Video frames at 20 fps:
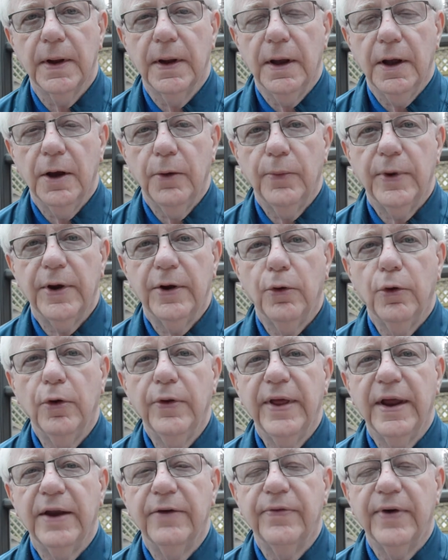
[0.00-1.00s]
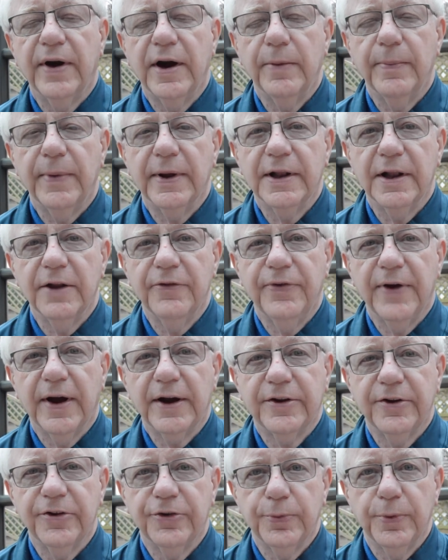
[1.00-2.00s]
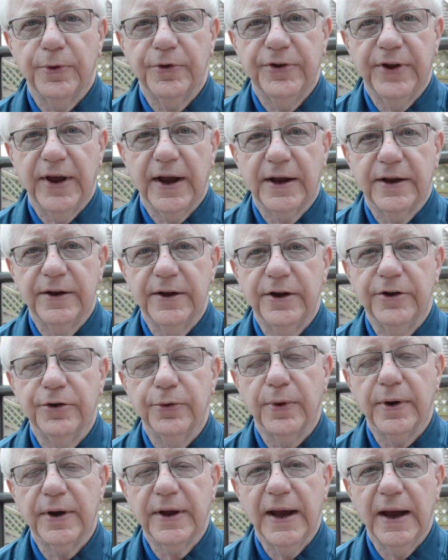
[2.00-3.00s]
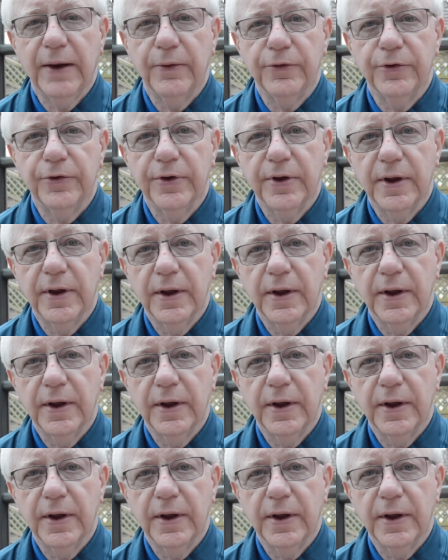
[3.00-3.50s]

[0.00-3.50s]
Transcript: When all the environmental factors were taken into account,